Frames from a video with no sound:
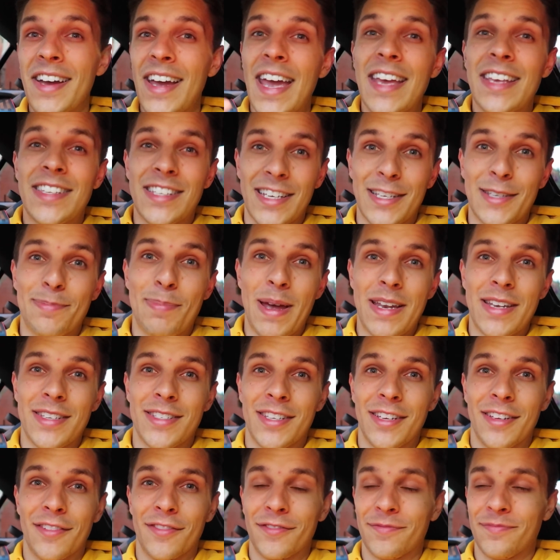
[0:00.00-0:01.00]
It's
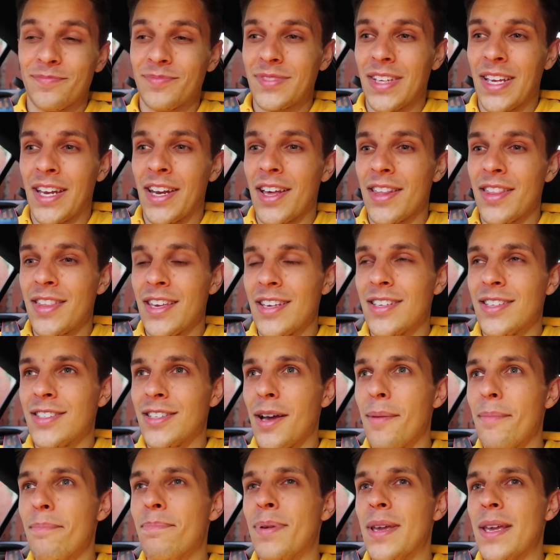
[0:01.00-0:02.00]
expensive, and I think
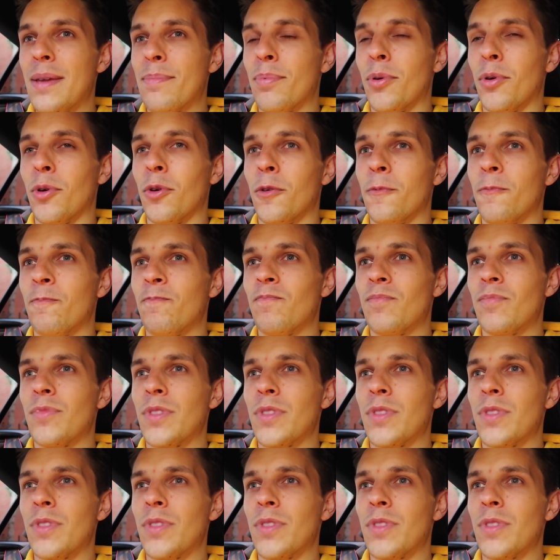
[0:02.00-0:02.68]
some people,